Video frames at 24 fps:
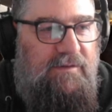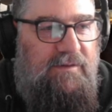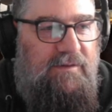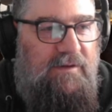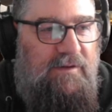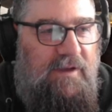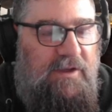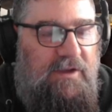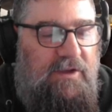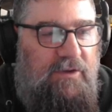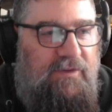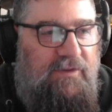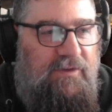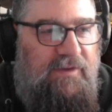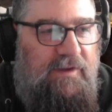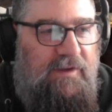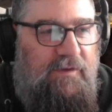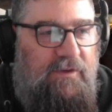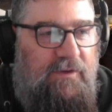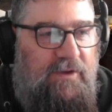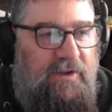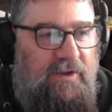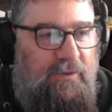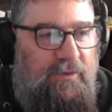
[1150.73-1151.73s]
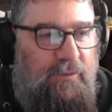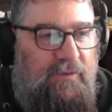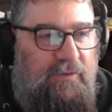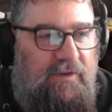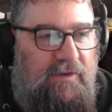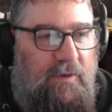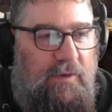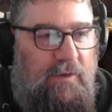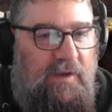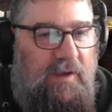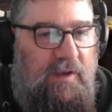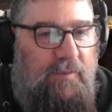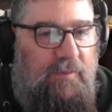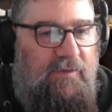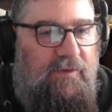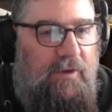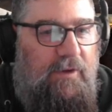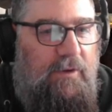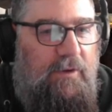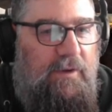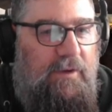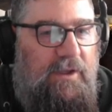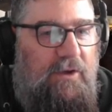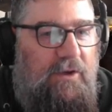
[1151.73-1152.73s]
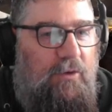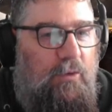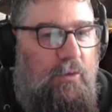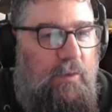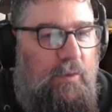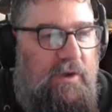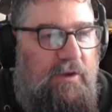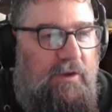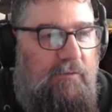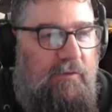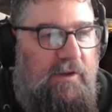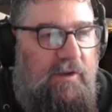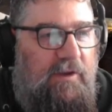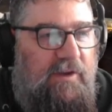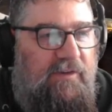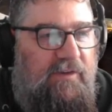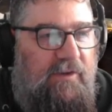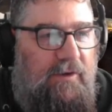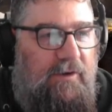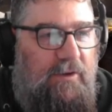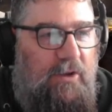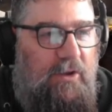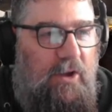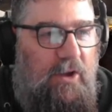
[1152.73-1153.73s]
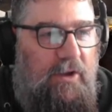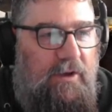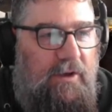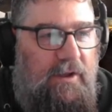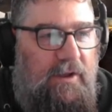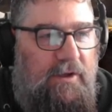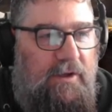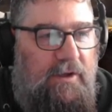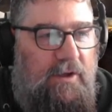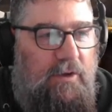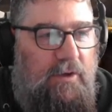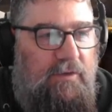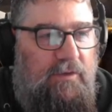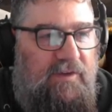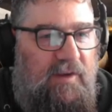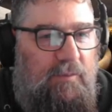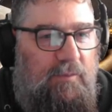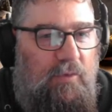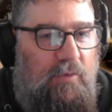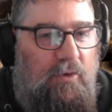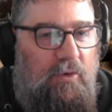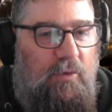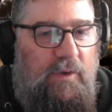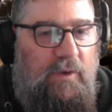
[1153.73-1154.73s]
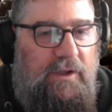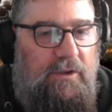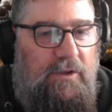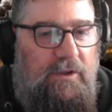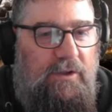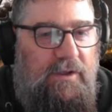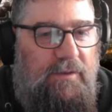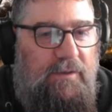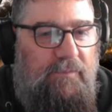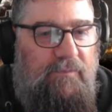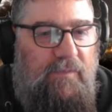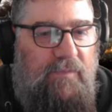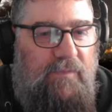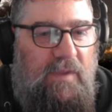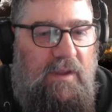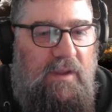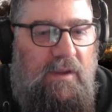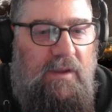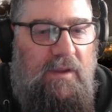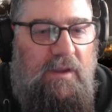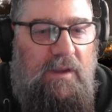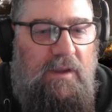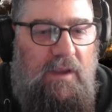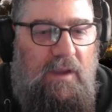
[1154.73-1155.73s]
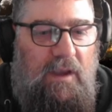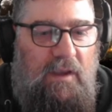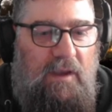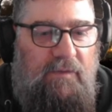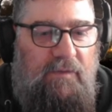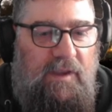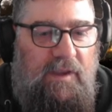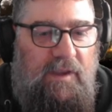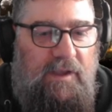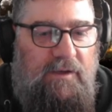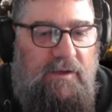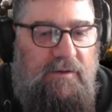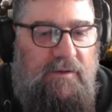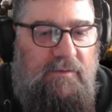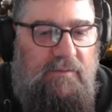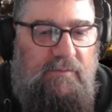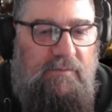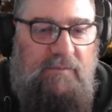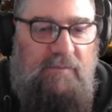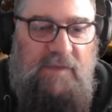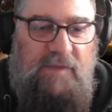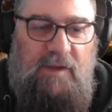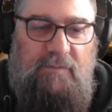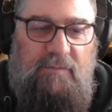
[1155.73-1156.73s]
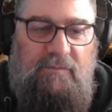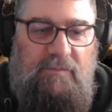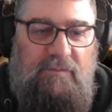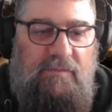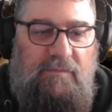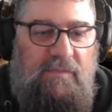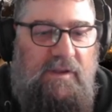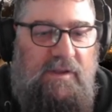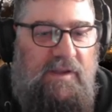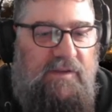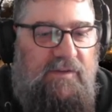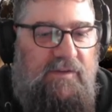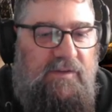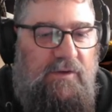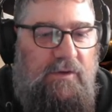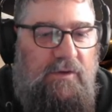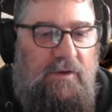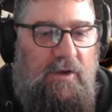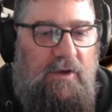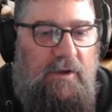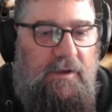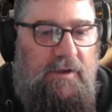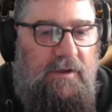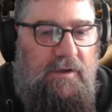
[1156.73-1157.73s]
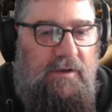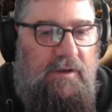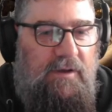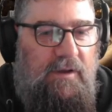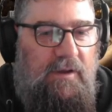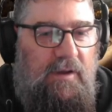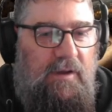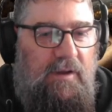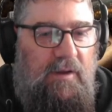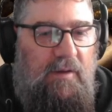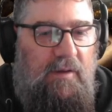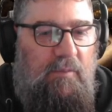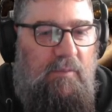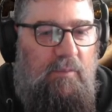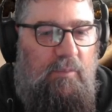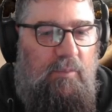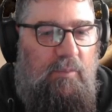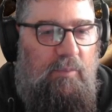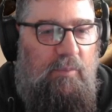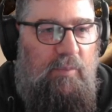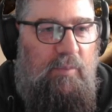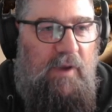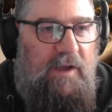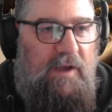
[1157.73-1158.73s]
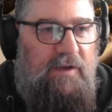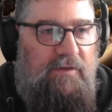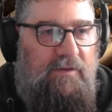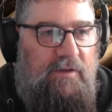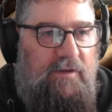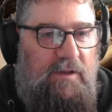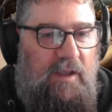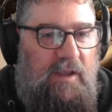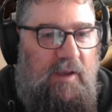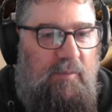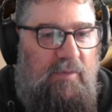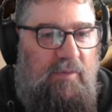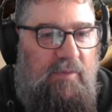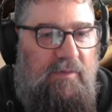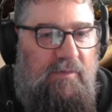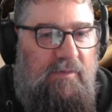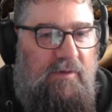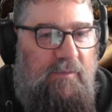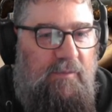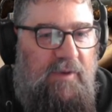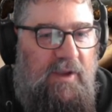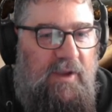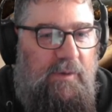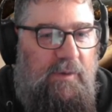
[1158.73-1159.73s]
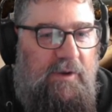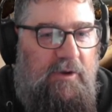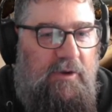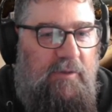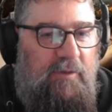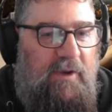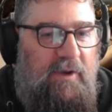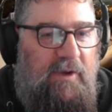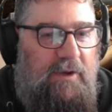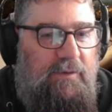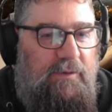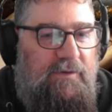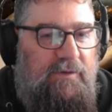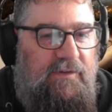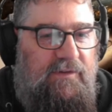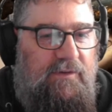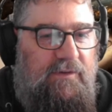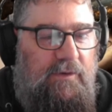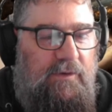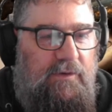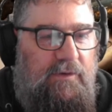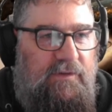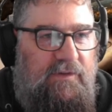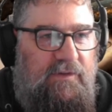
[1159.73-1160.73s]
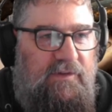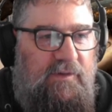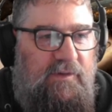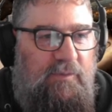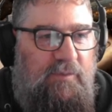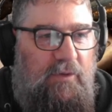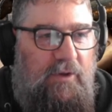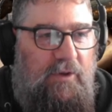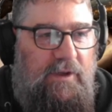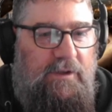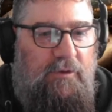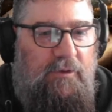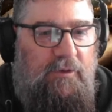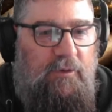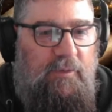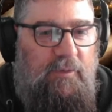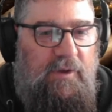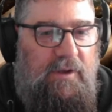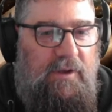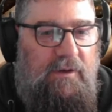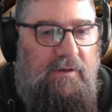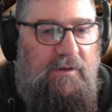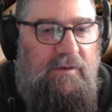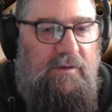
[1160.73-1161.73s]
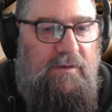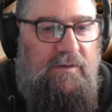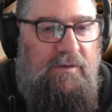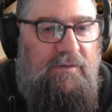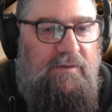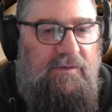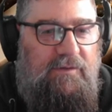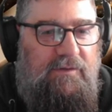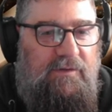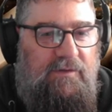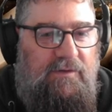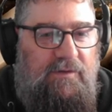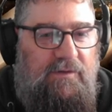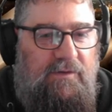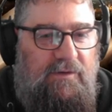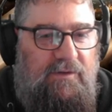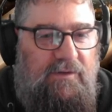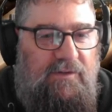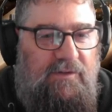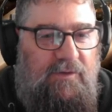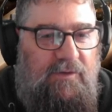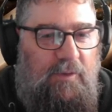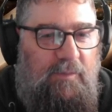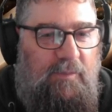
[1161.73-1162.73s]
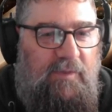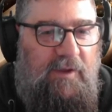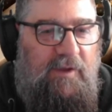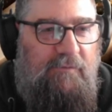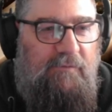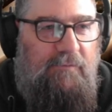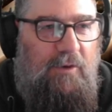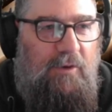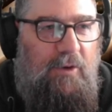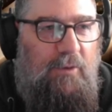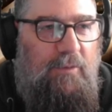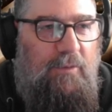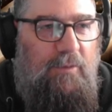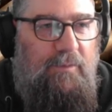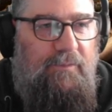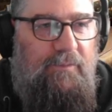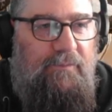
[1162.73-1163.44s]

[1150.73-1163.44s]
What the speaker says: and you see the needles going up slowly, or we can release it a lot and it goes up more quickly. And then, yep, you got it. Back to lap. And now we're going backwards, so I'll just apply a little bit just to stop that roll.